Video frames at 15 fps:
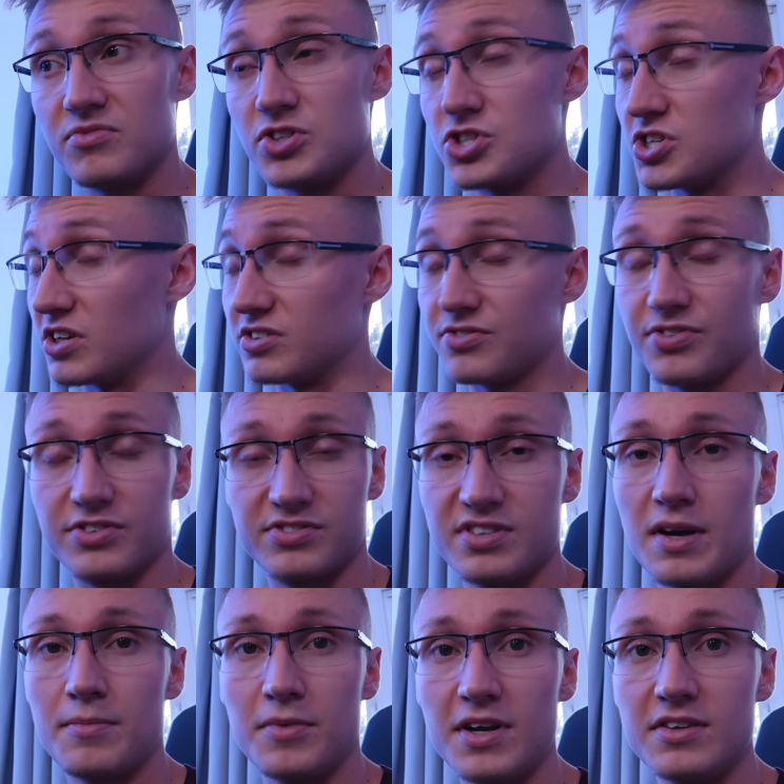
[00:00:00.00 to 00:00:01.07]
just for
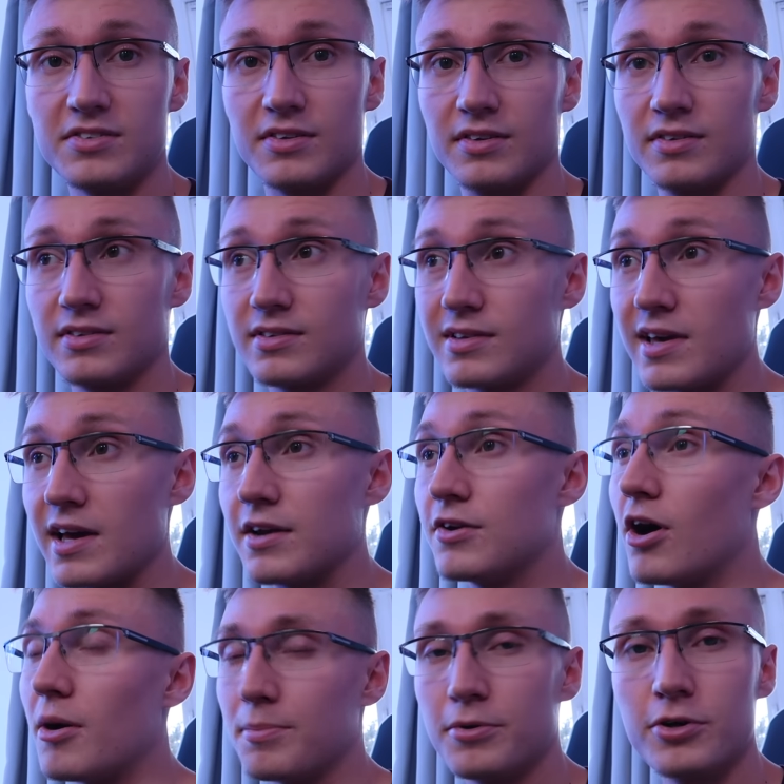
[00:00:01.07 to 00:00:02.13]
some reason
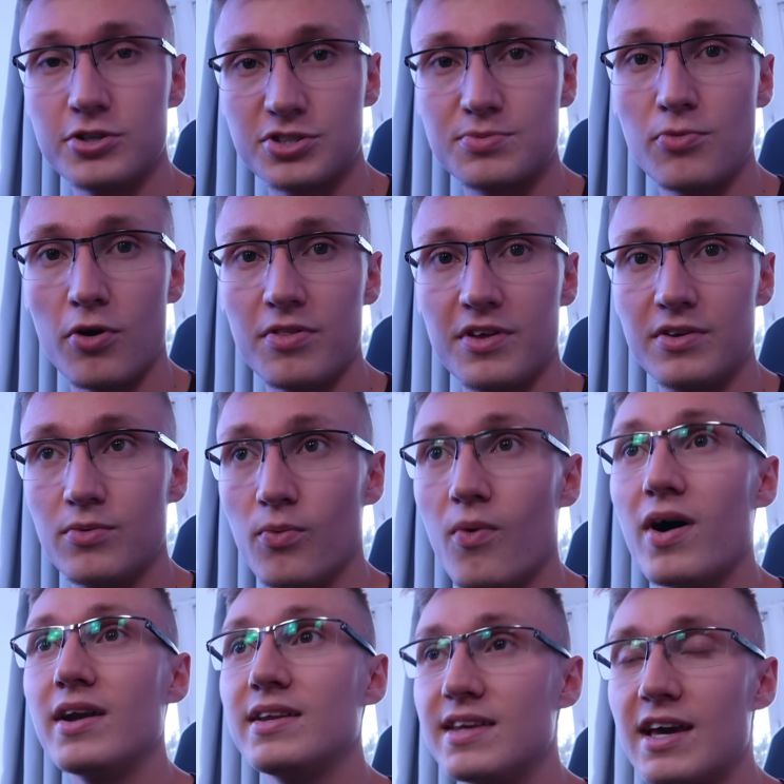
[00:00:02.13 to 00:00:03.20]
cannot push more than
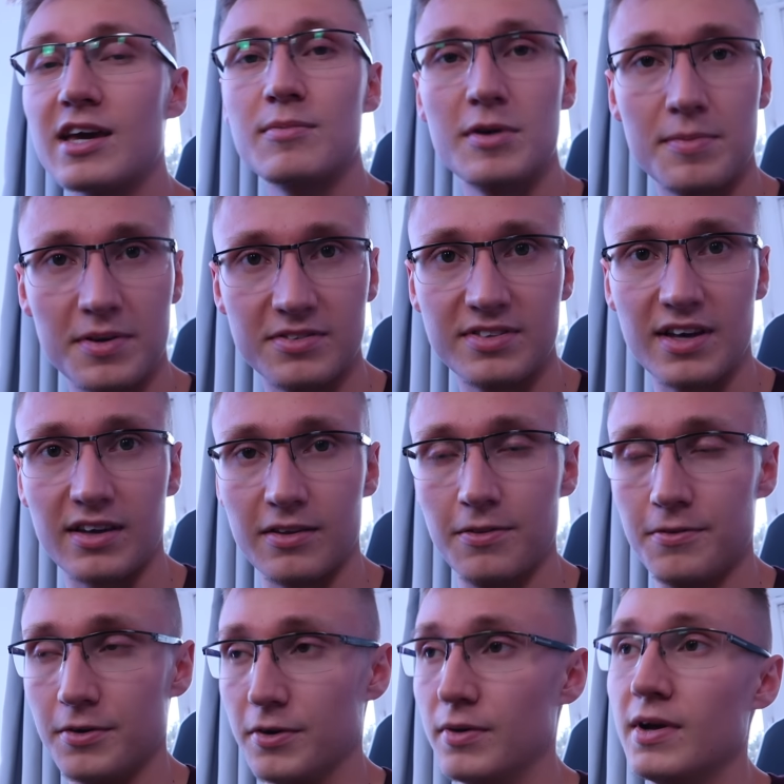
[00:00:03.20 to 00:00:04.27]
1 gigabit per second
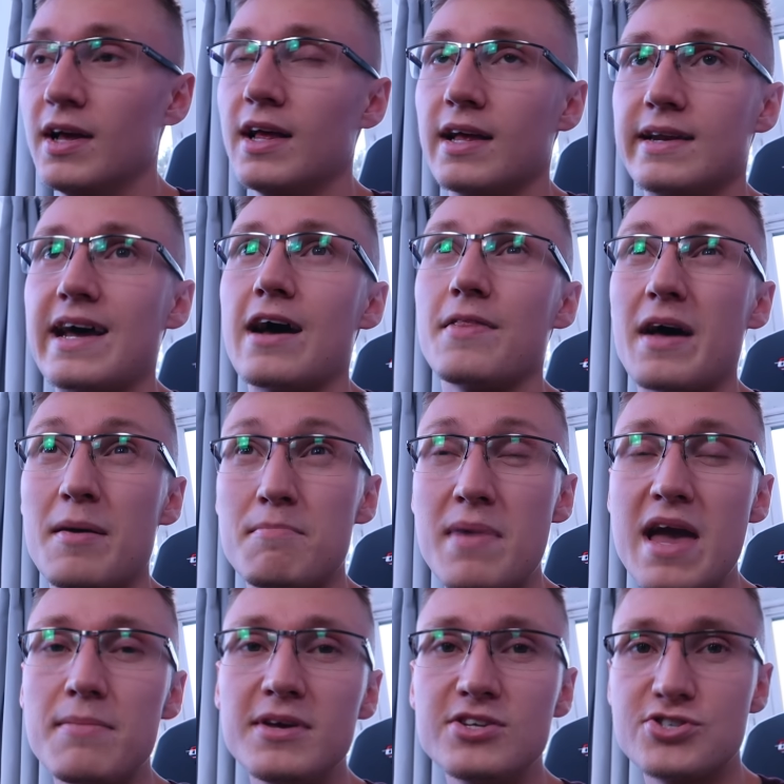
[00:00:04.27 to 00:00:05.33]
through. Now that
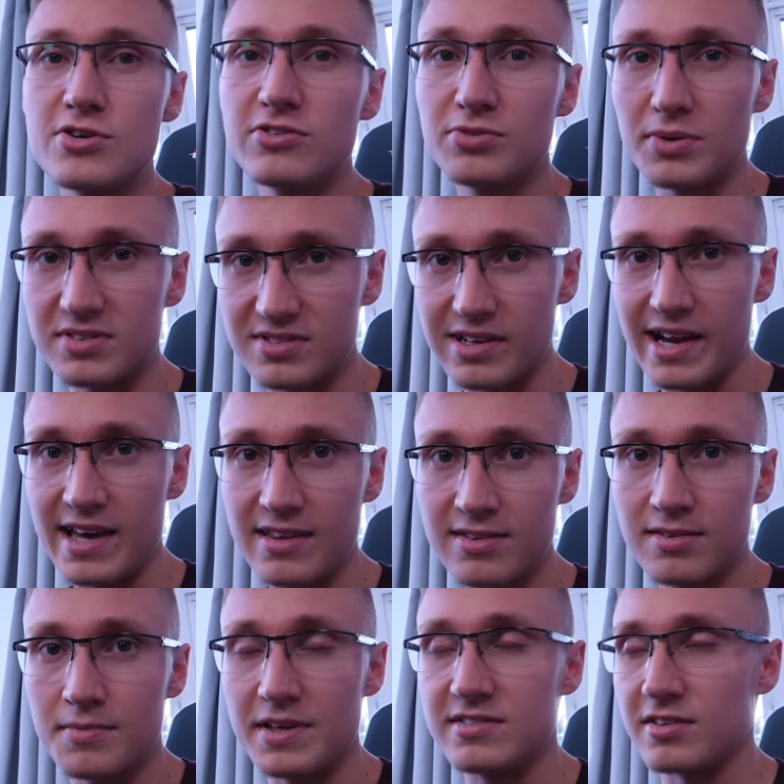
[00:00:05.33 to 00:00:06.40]
may be due to its
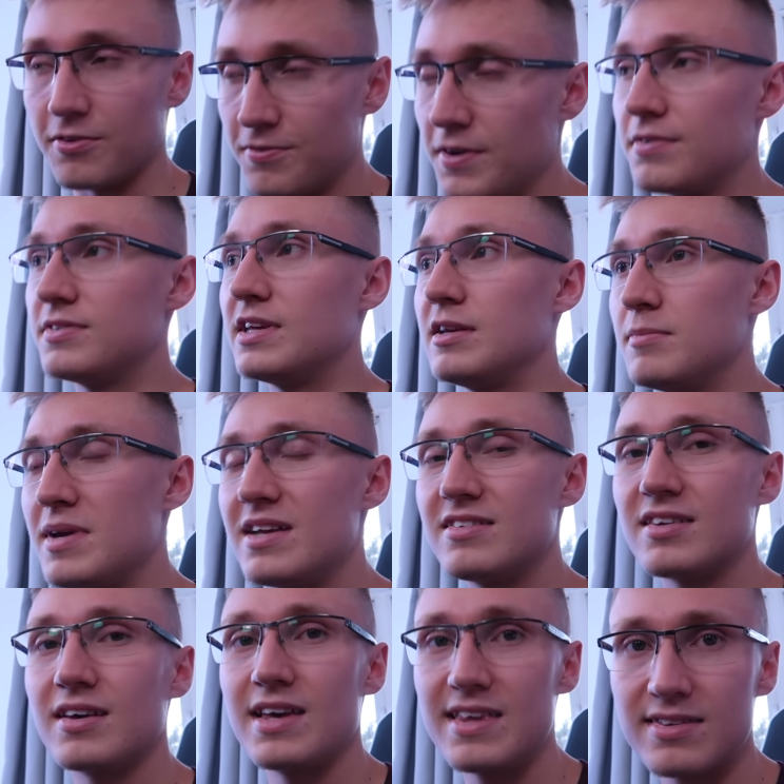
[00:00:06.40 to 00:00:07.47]
length, it's a
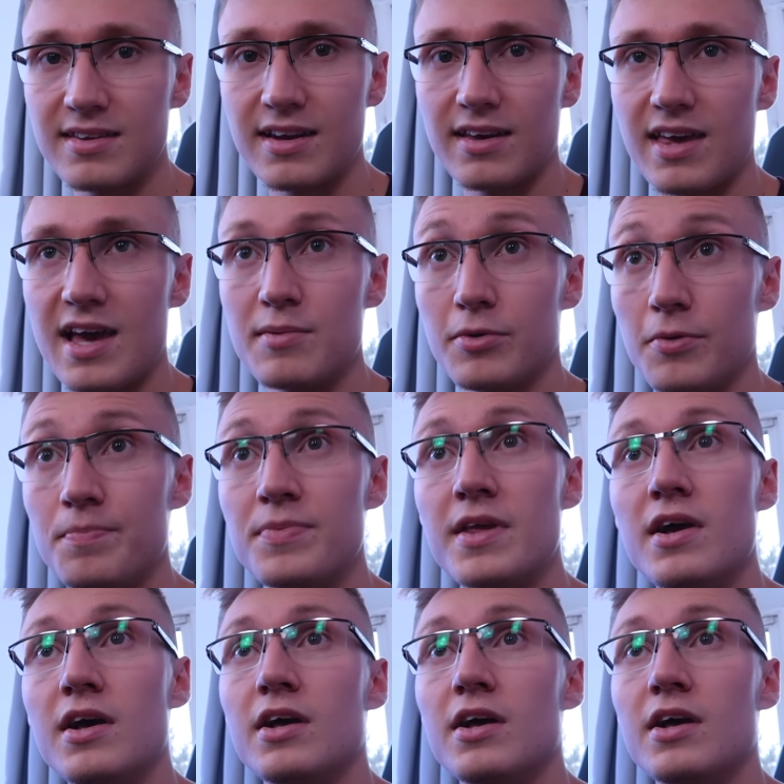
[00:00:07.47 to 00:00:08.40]
15-meter Ethernet cable.